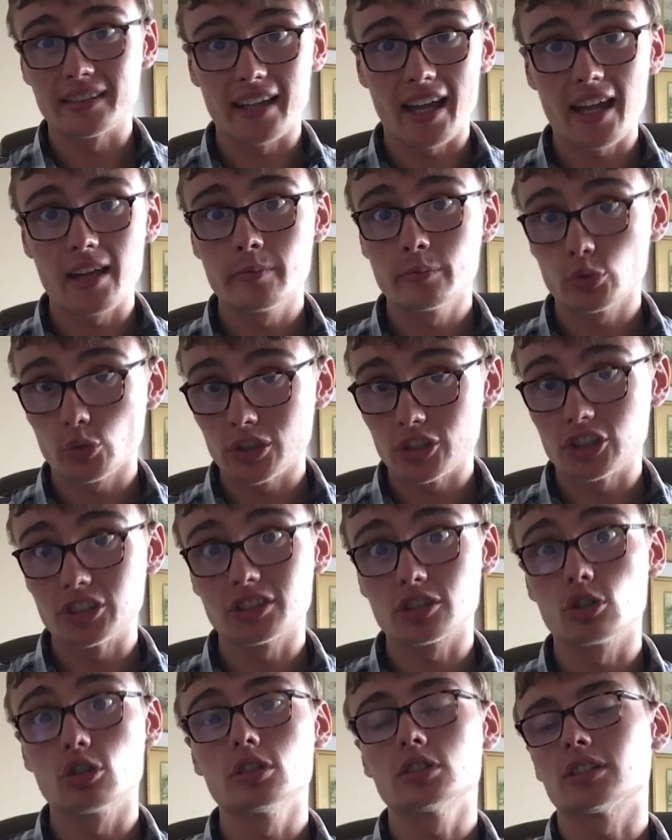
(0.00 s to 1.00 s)
and games, which
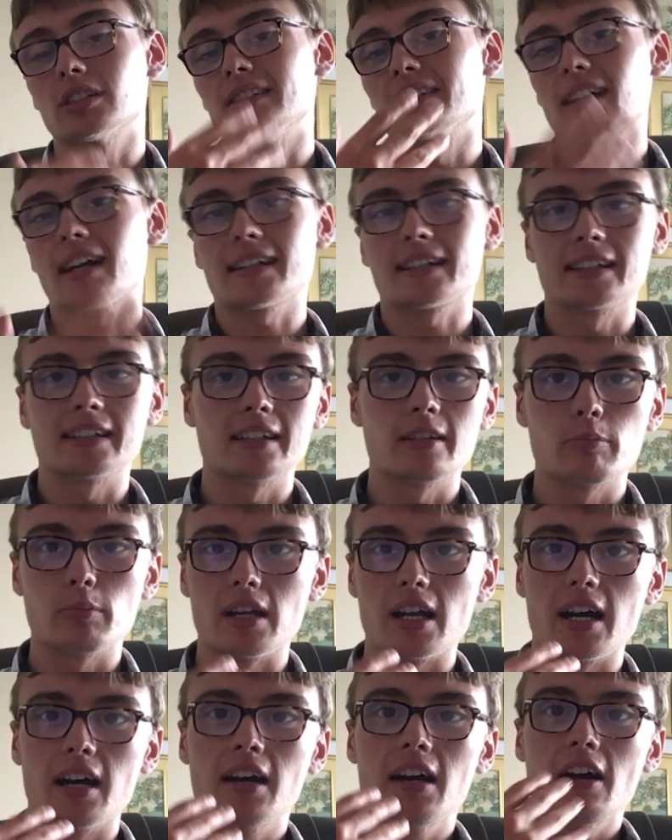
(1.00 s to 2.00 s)
is good because that can give
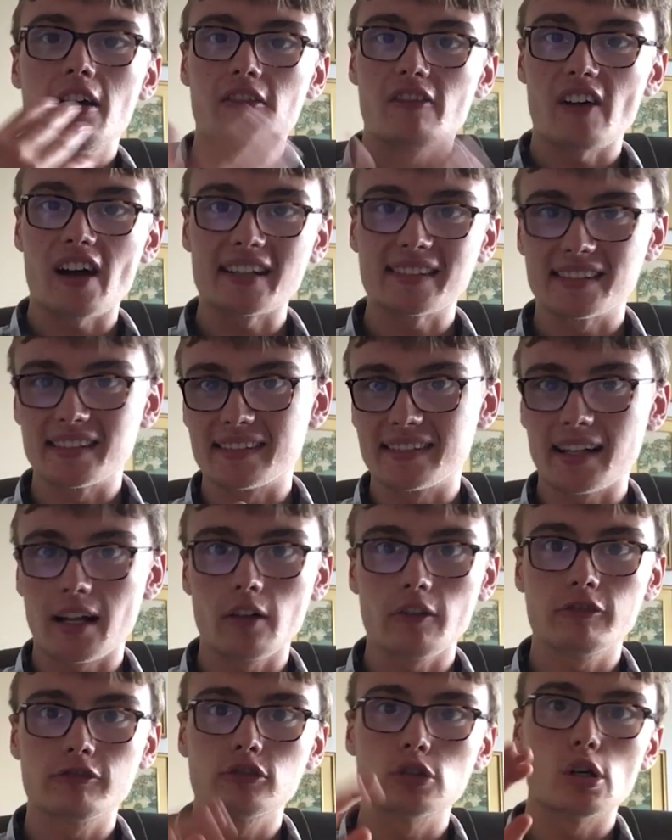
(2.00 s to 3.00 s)
me a faster
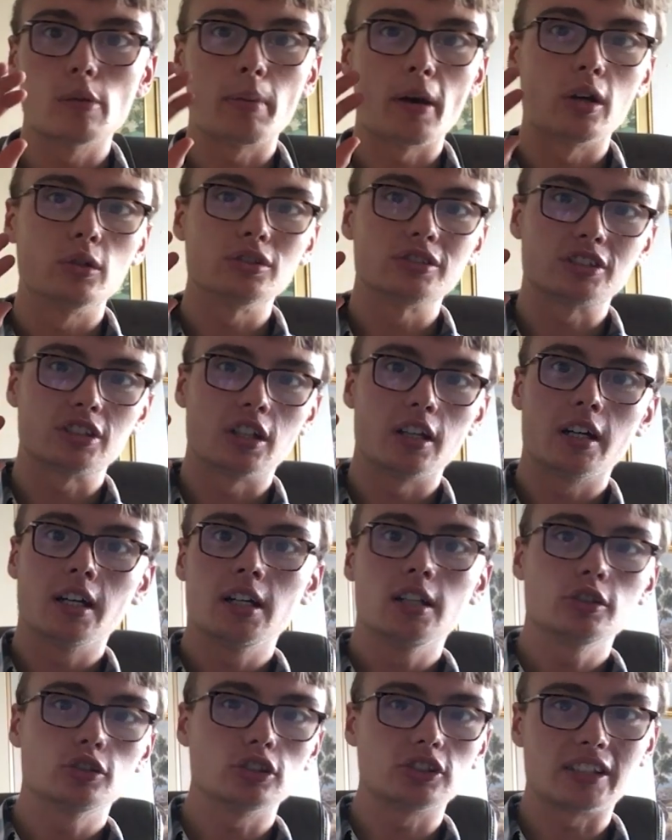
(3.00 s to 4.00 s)
sell through opposed to
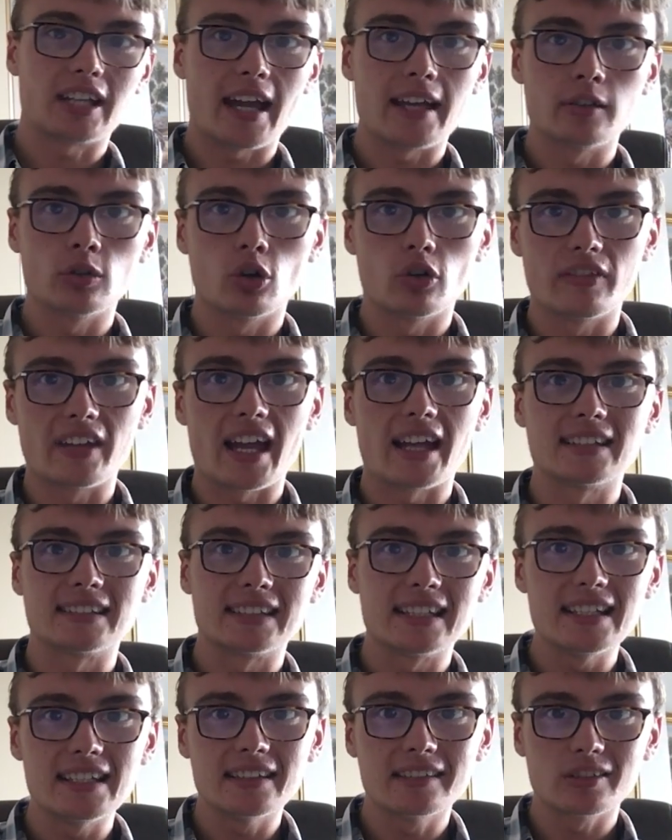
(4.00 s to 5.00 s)
just getting all the
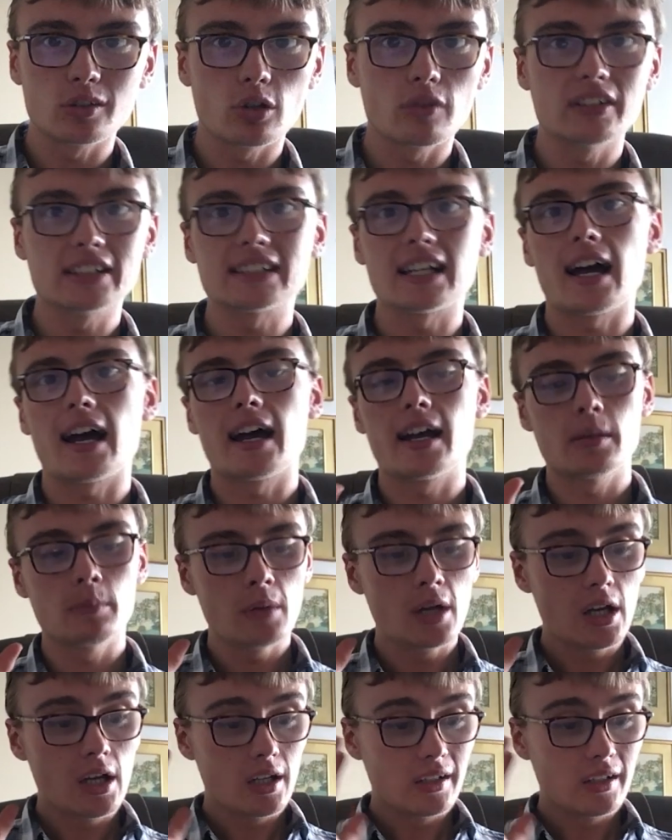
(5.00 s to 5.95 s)
antiques all the time.